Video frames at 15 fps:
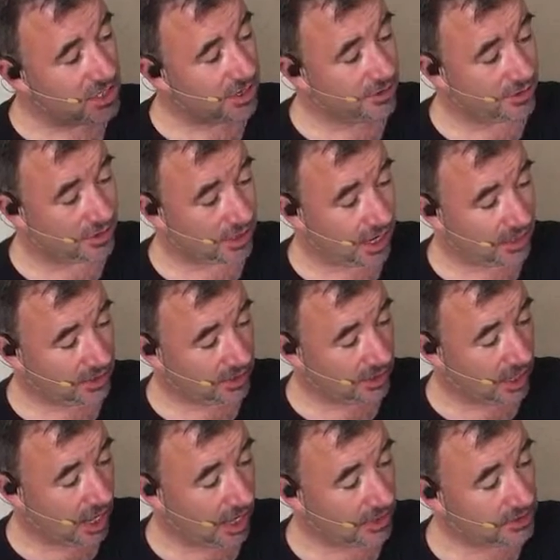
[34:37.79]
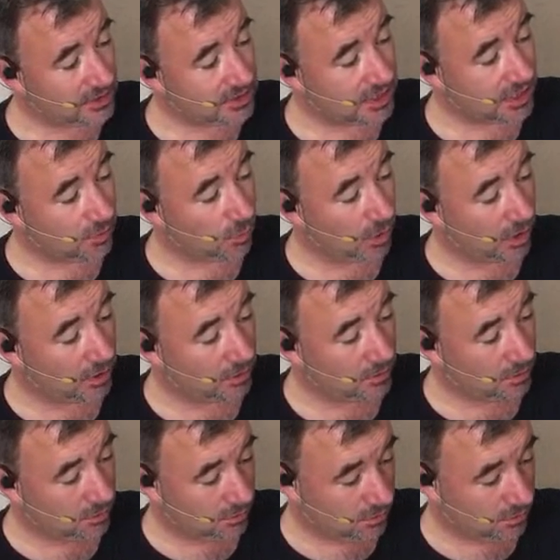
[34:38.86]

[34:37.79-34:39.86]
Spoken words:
here that I did not see when...